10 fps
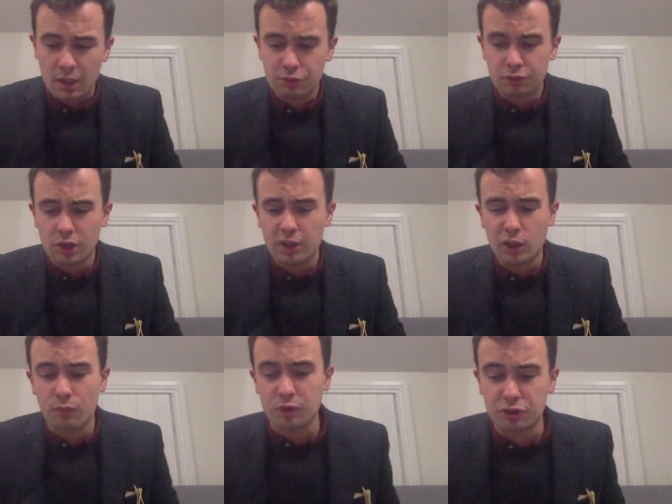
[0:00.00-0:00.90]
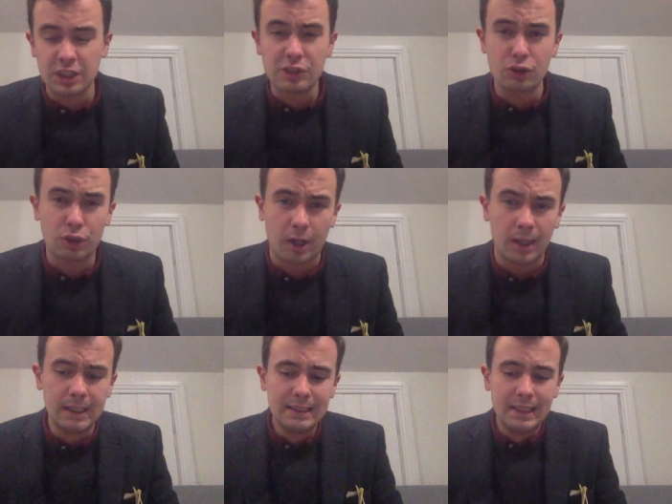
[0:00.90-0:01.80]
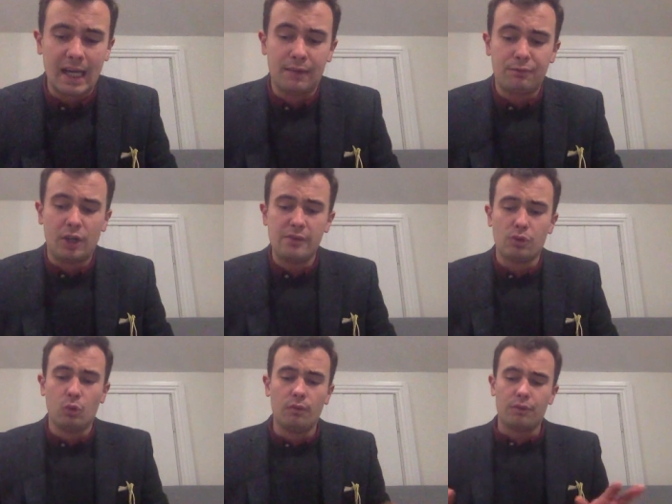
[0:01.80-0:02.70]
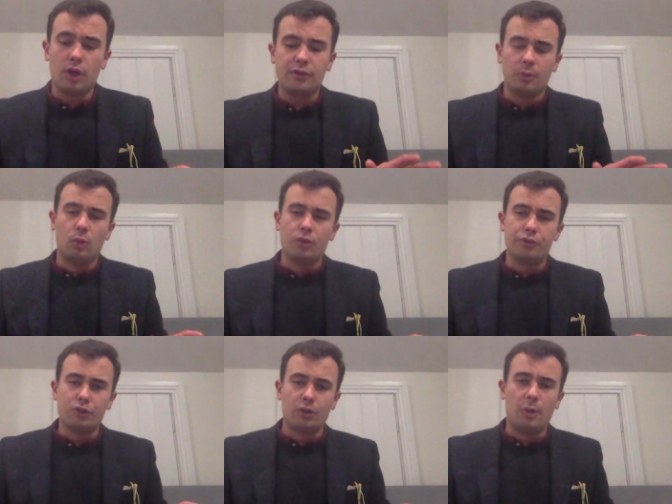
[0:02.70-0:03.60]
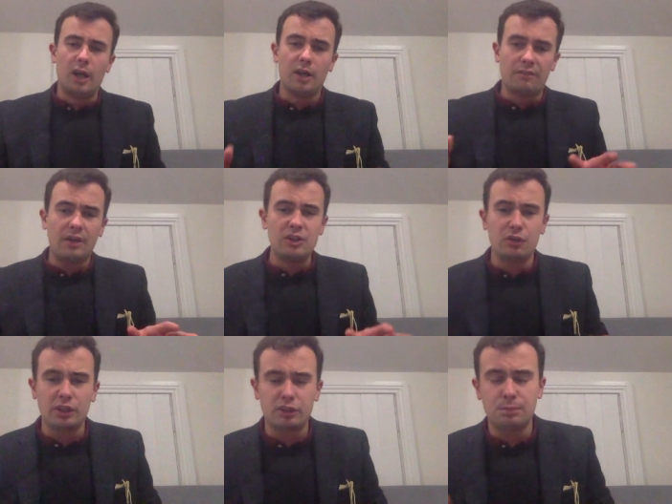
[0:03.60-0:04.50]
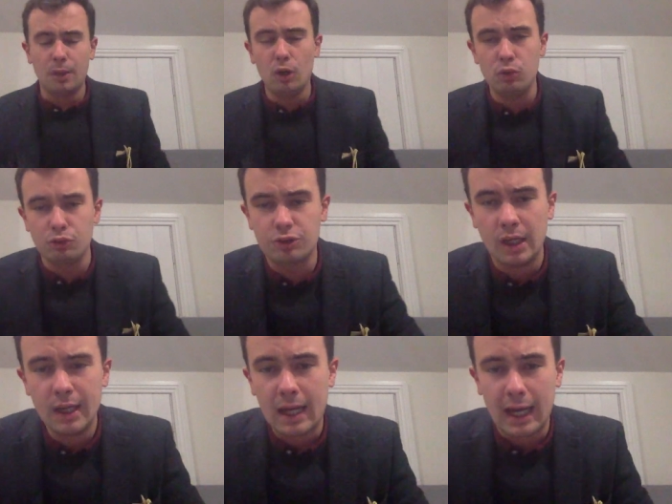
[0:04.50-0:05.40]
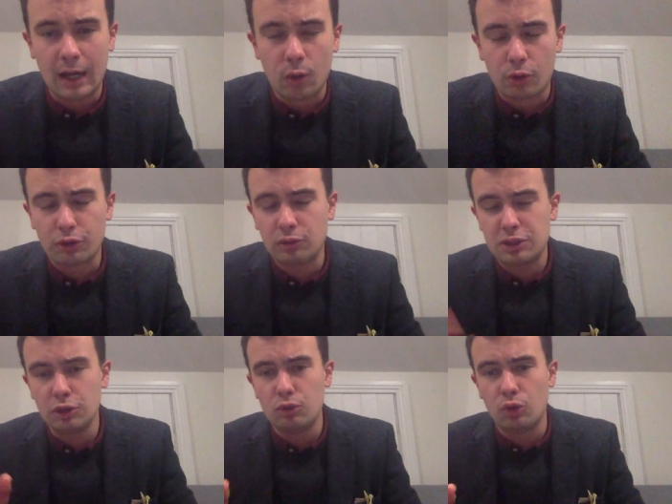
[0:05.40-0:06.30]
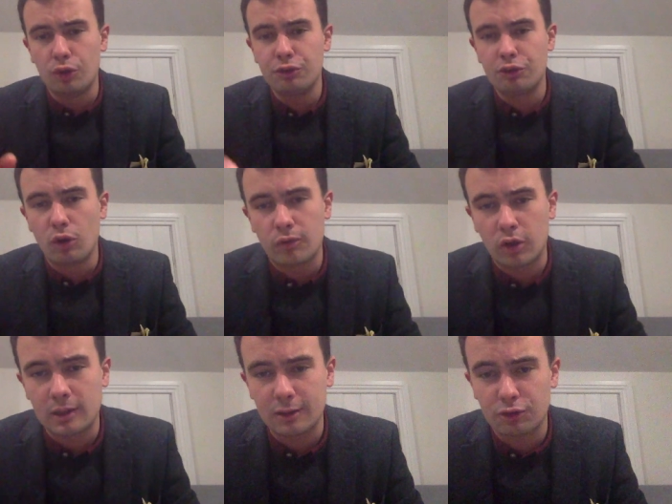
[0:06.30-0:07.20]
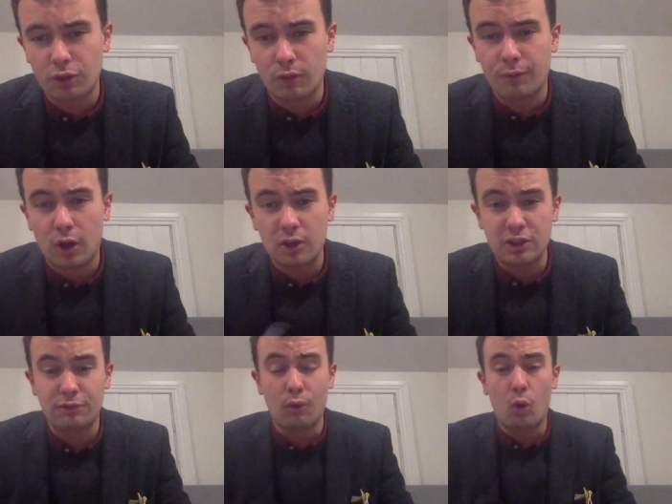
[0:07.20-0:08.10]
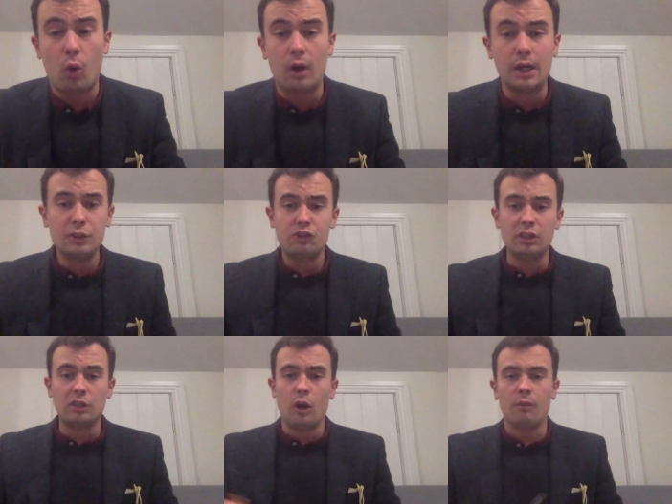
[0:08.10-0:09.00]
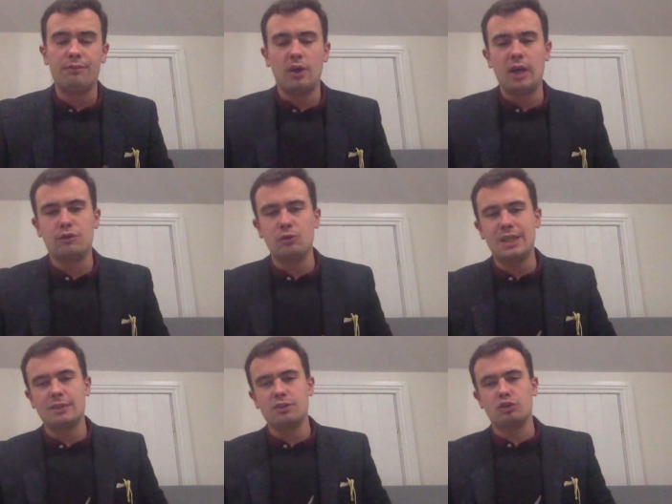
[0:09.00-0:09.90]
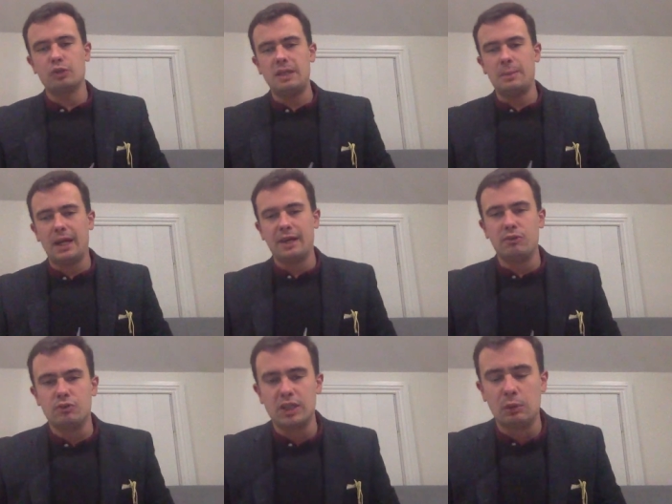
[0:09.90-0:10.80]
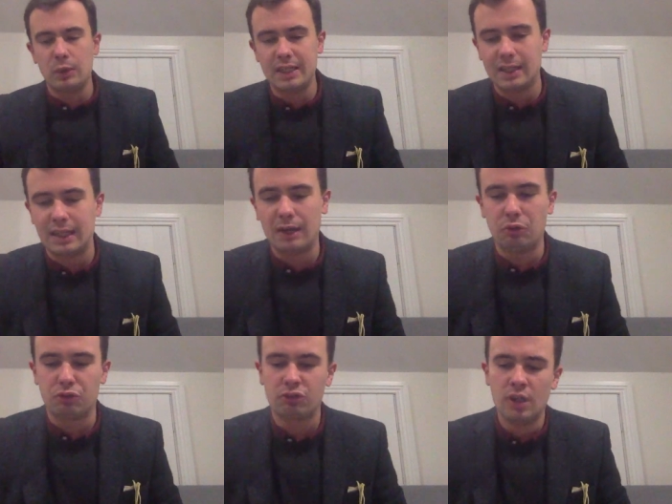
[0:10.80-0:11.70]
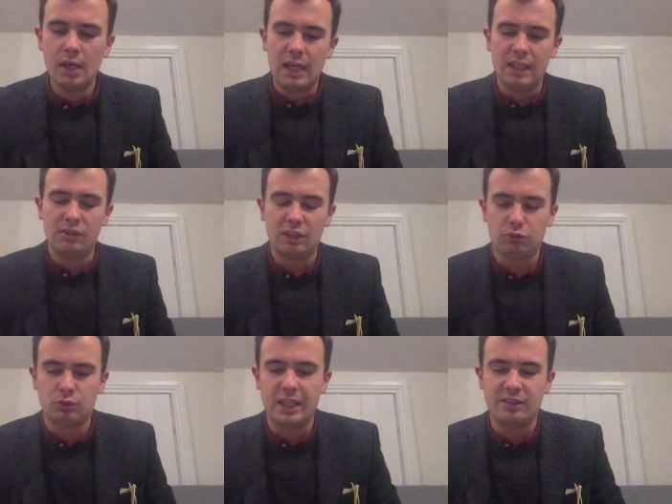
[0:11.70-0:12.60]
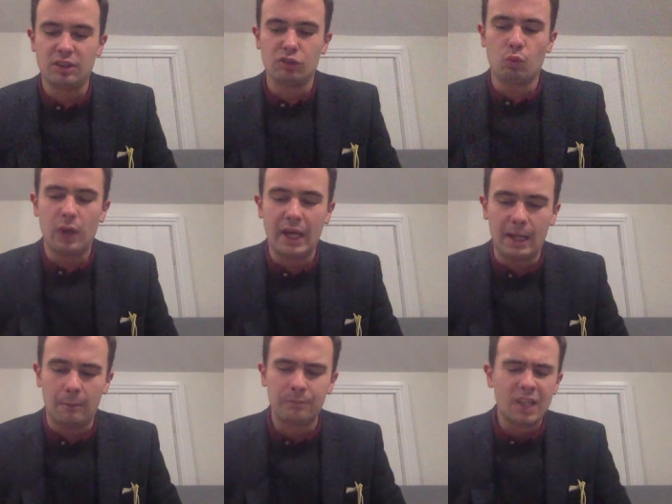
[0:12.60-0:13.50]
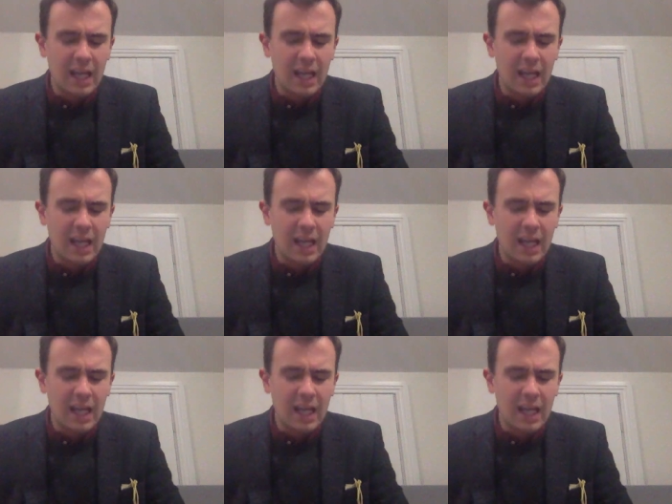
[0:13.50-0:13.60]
So starting off with Sea Ducor, uh, five to one for Arthur Moore and Donagh Meyler. Very unexposed uh, horse, only two runs over hurdles so far. He's four, still going five, so he gets a three pound uh, weight allowance in this race as well.